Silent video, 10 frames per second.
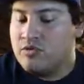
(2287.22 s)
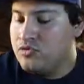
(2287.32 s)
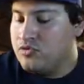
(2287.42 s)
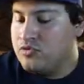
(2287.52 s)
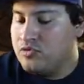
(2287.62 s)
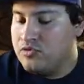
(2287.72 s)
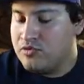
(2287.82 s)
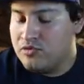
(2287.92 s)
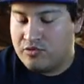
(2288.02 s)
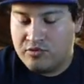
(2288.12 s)
Ooh.
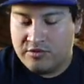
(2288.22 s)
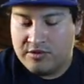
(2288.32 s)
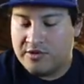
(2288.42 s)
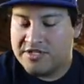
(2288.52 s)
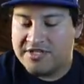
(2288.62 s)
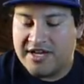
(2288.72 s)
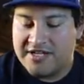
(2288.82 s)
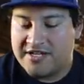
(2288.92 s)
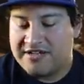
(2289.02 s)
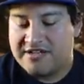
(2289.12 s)

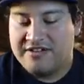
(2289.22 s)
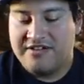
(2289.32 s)
Psychic.